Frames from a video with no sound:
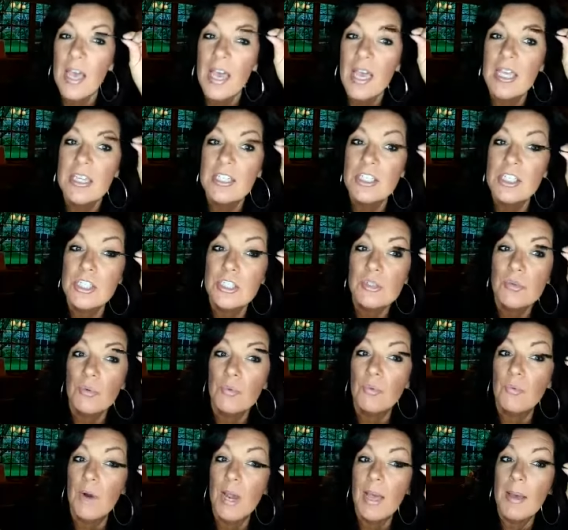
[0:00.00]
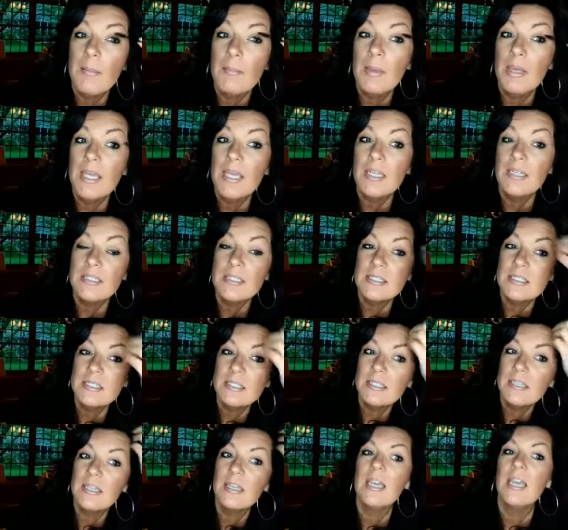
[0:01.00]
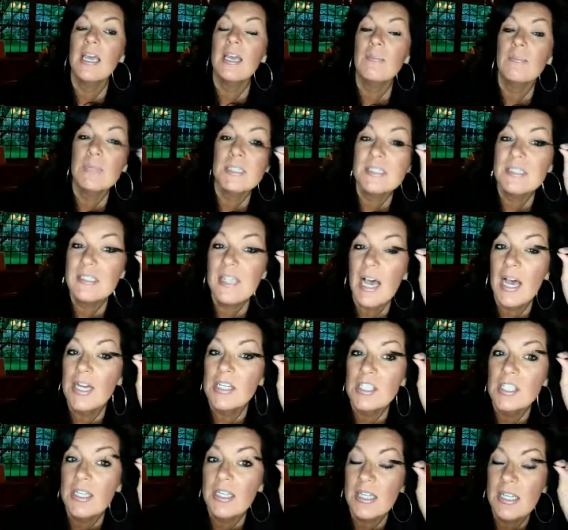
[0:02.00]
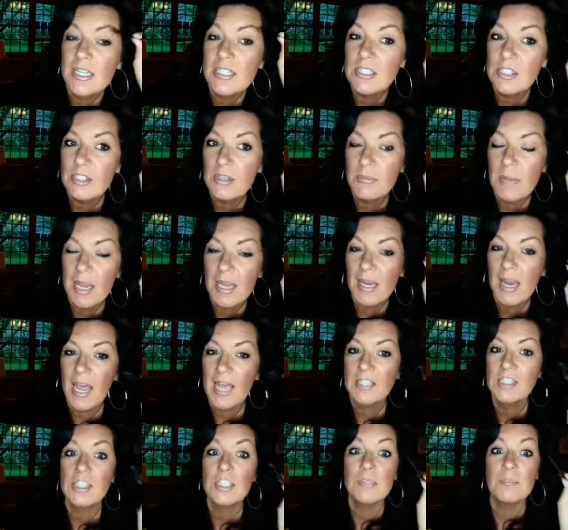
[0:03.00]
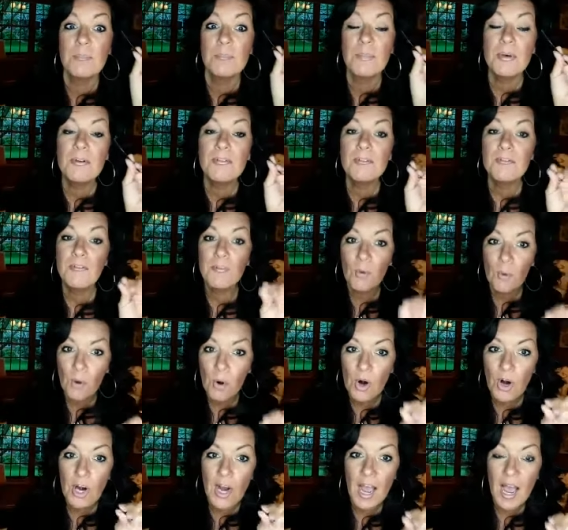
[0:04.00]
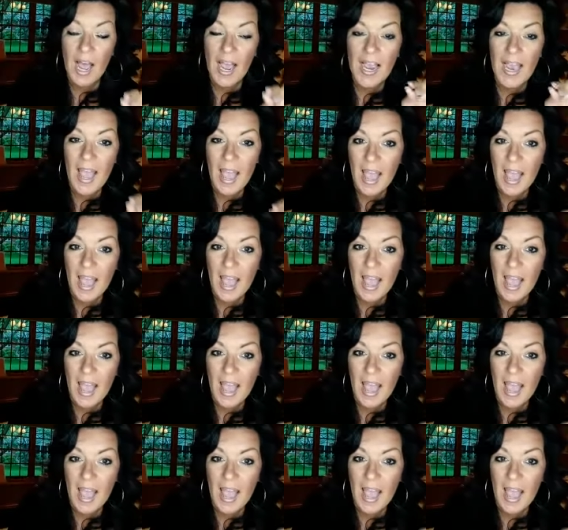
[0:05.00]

and just rub it and massage it into my lashes before I